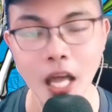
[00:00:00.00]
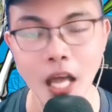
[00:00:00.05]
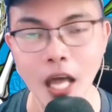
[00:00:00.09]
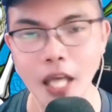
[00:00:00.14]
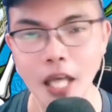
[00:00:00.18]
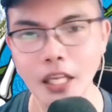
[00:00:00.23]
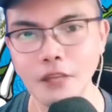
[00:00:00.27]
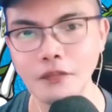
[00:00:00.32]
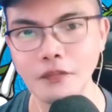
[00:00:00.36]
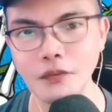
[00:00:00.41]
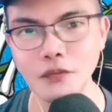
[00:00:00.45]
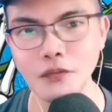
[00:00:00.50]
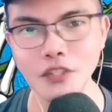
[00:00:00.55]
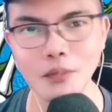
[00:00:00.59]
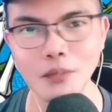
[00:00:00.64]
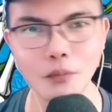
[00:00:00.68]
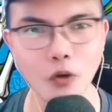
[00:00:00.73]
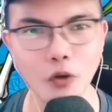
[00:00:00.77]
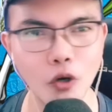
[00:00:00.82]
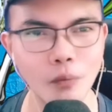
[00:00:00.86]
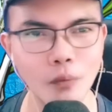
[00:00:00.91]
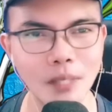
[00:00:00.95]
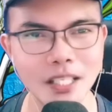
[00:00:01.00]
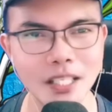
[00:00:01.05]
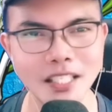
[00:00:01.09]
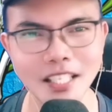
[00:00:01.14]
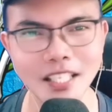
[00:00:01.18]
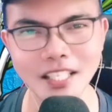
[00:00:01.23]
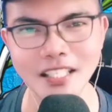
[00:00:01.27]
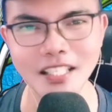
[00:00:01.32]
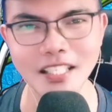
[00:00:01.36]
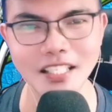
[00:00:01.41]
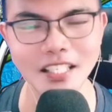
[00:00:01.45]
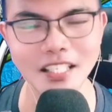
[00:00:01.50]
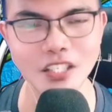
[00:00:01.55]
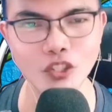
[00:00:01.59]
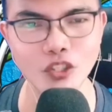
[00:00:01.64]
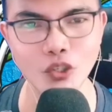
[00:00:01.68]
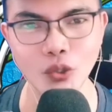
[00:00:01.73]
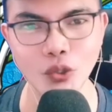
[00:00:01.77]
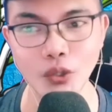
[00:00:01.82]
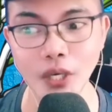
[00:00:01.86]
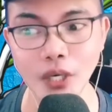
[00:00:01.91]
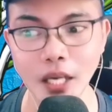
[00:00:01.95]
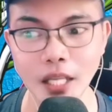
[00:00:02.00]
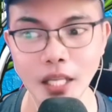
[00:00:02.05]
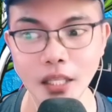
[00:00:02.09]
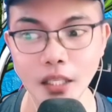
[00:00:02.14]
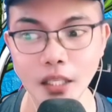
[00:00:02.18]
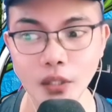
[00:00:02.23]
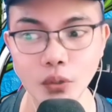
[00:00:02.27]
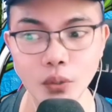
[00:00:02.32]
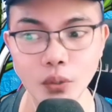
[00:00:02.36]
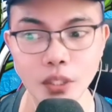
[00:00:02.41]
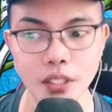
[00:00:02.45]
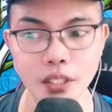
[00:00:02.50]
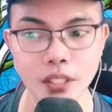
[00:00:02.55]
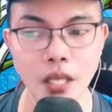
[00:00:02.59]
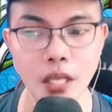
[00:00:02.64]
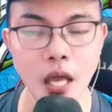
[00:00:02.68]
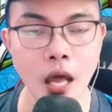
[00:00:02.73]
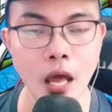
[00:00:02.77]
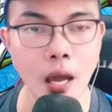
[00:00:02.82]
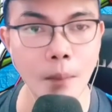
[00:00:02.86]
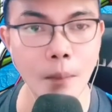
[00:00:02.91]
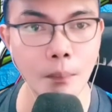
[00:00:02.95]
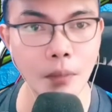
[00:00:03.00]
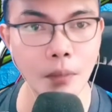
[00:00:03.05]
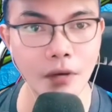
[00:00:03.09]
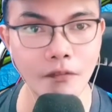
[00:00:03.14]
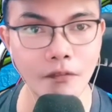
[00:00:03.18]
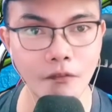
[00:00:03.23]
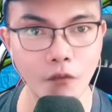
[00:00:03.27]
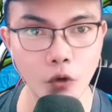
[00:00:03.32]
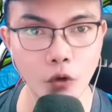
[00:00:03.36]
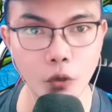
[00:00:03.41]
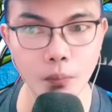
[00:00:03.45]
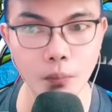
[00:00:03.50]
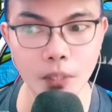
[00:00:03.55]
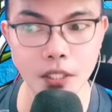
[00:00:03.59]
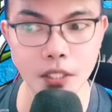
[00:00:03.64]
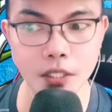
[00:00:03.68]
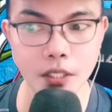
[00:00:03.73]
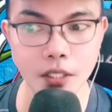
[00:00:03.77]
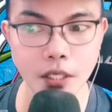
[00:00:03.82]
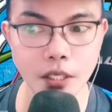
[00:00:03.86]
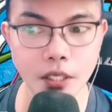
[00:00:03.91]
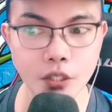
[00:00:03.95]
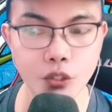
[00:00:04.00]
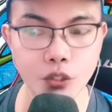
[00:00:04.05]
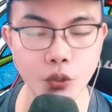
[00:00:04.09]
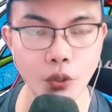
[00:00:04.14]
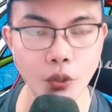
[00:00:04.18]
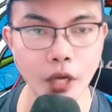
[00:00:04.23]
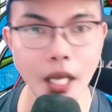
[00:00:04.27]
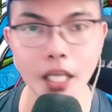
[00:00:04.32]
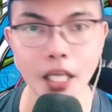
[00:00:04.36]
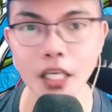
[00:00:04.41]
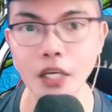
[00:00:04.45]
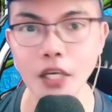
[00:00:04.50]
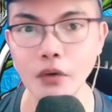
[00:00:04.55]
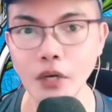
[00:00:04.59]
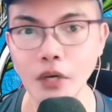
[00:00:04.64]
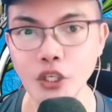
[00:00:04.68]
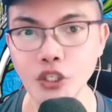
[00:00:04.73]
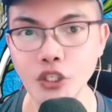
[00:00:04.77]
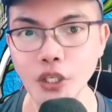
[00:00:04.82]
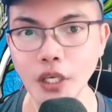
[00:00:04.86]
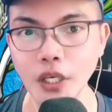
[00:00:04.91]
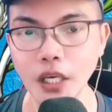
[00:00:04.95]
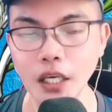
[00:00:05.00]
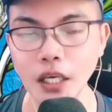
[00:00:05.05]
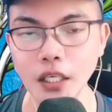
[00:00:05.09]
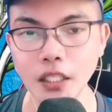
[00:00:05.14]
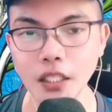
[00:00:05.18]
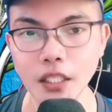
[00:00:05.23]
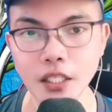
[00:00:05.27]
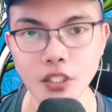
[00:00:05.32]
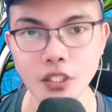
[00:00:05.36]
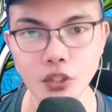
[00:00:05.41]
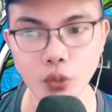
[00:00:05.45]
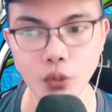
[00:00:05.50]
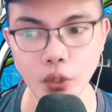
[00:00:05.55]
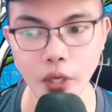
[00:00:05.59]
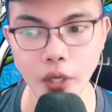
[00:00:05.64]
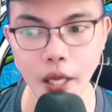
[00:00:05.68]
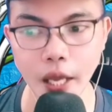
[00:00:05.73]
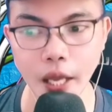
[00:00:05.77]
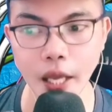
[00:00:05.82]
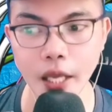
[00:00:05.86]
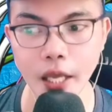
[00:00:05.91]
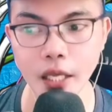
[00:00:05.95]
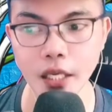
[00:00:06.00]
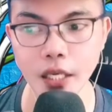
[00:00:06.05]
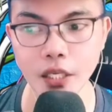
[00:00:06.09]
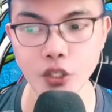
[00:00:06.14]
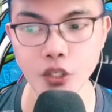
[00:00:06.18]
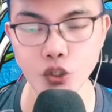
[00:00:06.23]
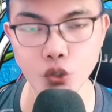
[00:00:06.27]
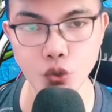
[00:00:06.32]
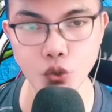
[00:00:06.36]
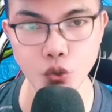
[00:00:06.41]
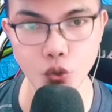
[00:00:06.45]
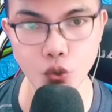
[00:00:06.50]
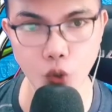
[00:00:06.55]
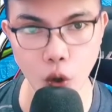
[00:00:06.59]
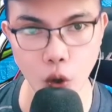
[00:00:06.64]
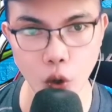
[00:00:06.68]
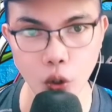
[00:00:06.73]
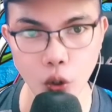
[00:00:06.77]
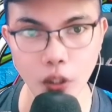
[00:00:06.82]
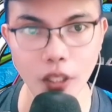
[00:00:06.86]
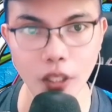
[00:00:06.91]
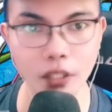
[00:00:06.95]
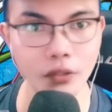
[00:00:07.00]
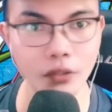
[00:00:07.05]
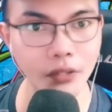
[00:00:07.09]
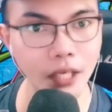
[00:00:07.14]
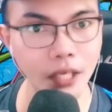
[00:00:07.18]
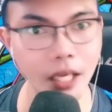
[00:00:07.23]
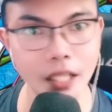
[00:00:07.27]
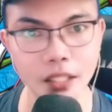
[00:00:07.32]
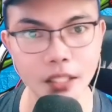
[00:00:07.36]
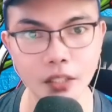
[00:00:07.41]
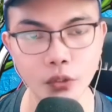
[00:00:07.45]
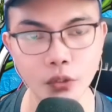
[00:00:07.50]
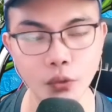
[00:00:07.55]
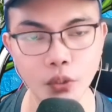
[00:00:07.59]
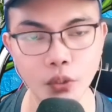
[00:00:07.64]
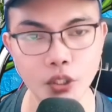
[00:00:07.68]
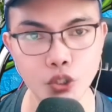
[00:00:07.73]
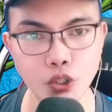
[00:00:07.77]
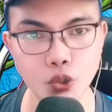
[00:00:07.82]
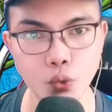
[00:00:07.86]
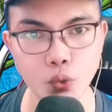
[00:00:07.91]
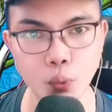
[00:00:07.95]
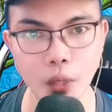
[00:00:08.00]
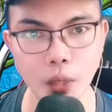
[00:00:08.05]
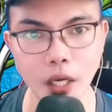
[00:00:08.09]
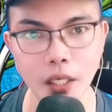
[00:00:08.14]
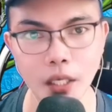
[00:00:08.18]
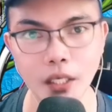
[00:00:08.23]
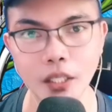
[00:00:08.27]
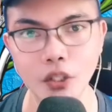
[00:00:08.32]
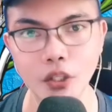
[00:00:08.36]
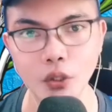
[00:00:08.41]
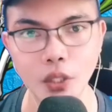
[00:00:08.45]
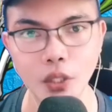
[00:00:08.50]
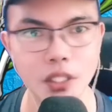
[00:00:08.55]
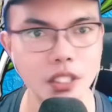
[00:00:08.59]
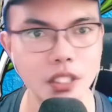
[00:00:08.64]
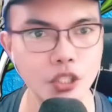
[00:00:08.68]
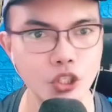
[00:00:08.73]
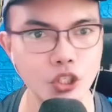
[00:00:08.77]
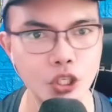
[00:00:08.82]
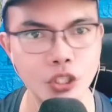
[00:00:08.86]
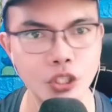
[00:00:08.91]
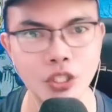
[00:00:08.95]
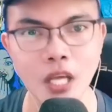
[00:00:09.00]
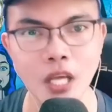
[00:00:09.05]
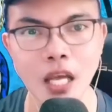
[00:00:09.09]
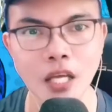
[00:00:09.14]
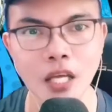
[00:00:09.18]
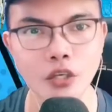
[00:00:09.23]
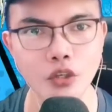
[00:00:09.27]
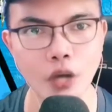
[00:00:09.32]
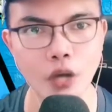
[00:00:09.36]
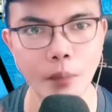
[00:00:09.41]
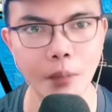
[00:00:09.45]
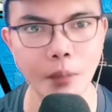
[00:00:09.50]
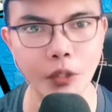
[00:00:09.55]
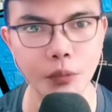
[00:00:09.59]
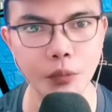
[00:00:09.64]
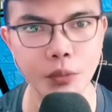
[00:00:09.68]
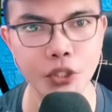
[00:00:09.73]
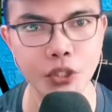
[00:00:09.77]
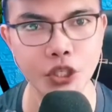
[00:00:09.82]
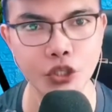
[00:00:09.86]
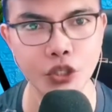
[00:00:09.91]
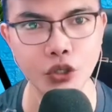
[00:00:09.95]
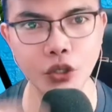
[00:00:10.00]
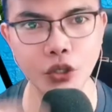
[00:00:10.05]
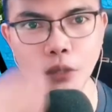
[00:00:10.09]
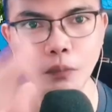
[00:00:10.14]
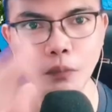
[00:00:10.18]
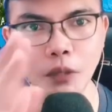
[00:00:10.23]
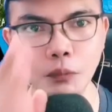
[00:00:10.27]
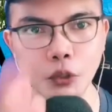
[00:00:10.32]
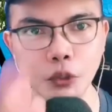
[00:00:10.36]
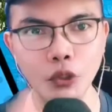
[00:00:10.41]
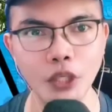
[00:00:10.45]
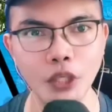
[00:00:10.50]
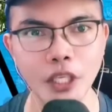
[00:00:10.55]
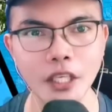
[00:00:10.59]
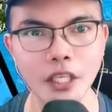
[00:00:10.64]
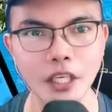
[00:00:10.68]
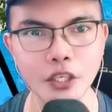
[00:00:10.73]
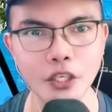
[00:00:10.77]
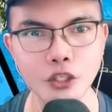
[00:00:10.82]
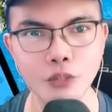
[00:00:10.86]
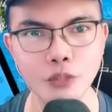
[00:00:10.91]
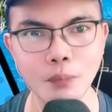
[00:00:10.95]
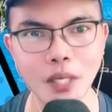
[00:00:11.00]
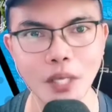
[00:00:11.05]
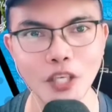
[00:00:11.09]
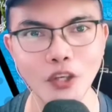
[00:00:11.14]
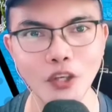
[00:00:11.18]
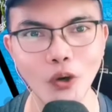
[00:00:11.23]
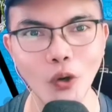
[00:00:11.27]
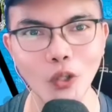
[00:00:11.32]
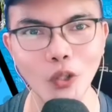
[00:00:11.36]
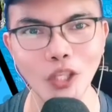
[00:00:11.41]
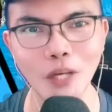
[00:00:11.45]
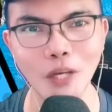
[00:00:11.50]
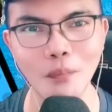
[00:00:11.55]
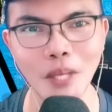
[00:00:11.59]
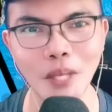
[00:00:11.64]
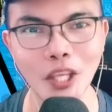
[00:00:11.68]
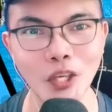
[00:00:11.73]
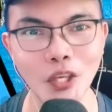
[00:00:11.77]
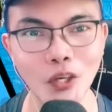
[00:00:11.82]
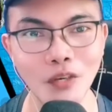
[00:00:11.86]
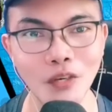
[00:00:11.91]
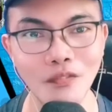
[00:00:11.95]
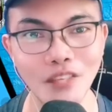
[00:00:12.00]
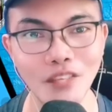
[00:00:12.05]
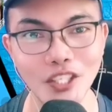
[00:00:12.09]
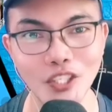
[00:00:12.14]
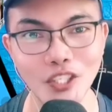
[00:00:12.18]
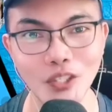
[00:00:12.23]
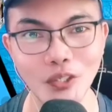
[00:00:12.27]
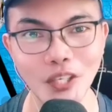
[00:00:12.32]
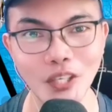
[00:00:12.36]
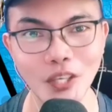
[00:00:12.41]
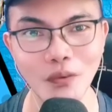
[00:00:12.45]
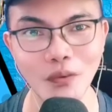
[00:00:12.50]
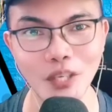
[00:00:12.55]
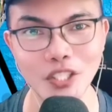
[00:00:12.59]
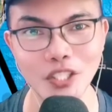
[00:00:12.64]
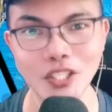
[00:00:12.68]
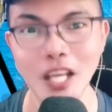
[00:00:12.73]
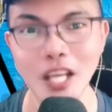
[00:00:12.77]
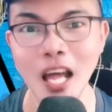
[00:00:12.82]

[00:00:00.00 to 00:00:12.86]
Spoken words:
And if you have some comments and suggestions related to this performances or any Russian artist or any song that related to this one that you can suggest, drop it in comment section. I'd love to read and respond to you all and make your video request.